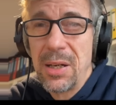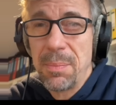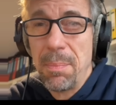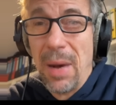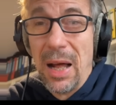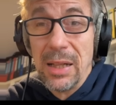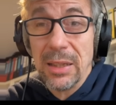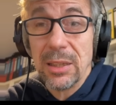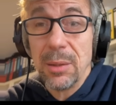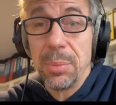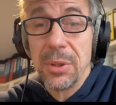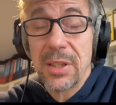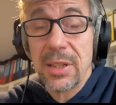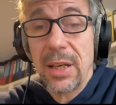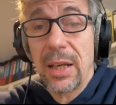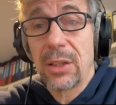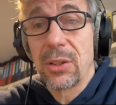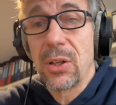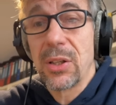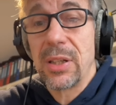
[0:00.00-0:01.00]
multiple
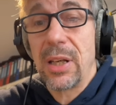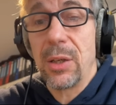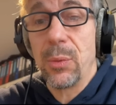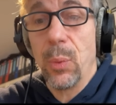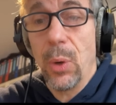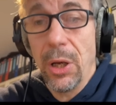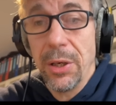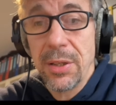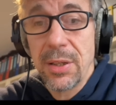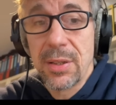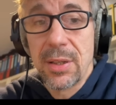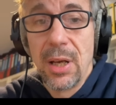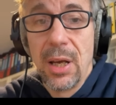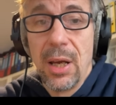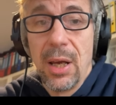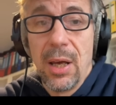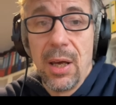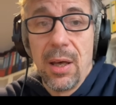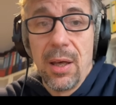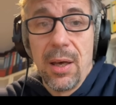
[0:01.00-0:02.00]
sectors at once.
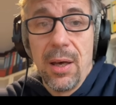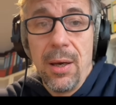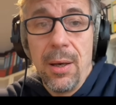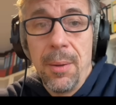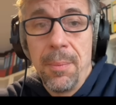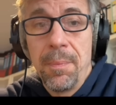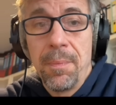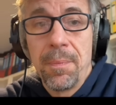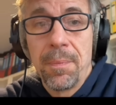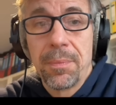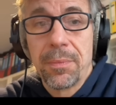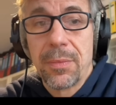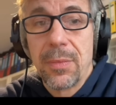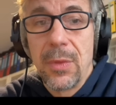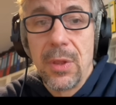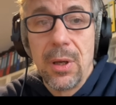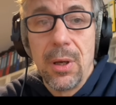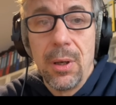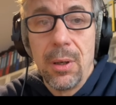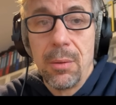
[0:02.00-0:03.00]

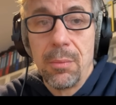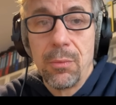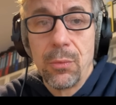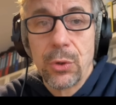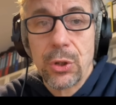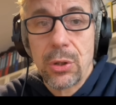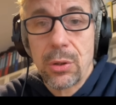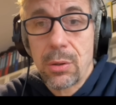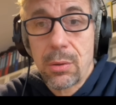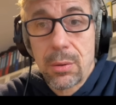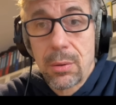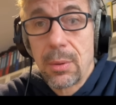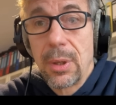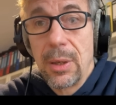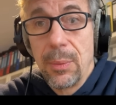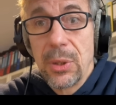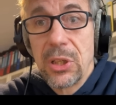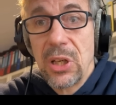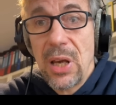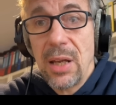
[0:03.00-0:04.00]

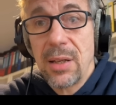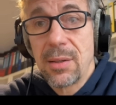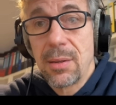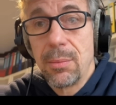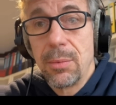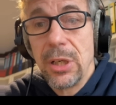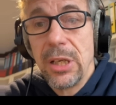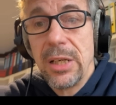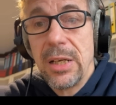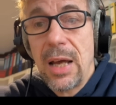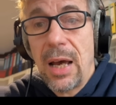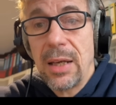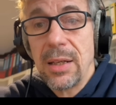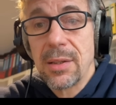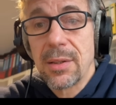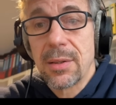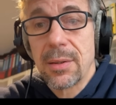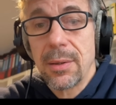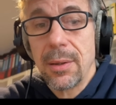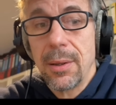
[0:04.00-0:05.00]
Which adds a really
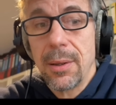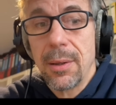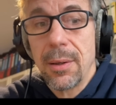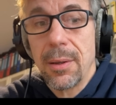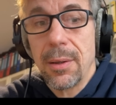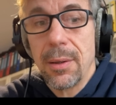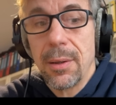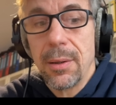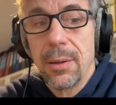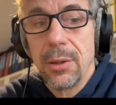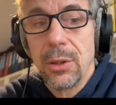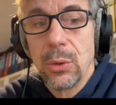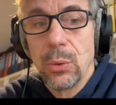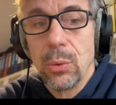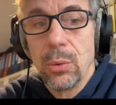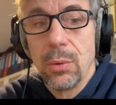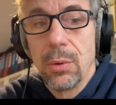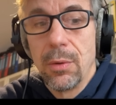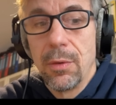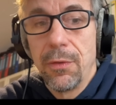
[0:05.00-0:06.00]
nice new